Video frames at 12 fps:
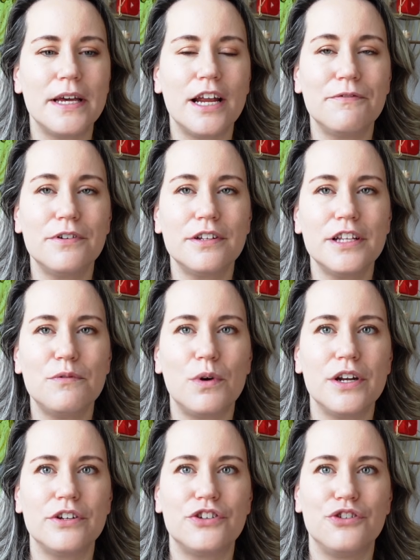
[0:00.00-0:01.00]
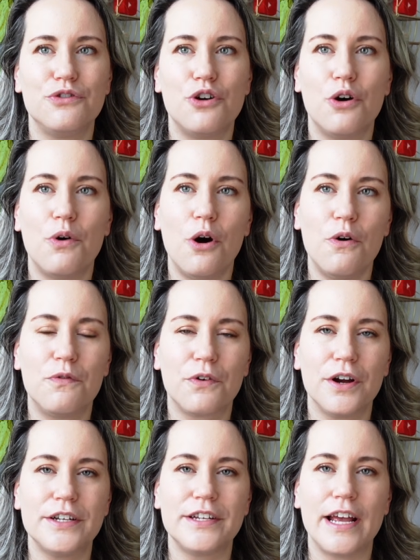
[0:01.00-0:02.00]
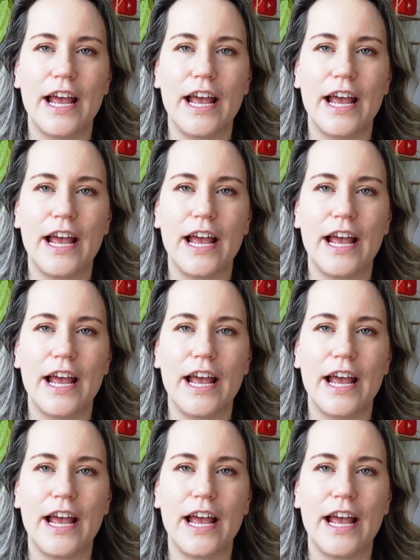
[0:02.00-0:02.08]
and I really wanted to go over it.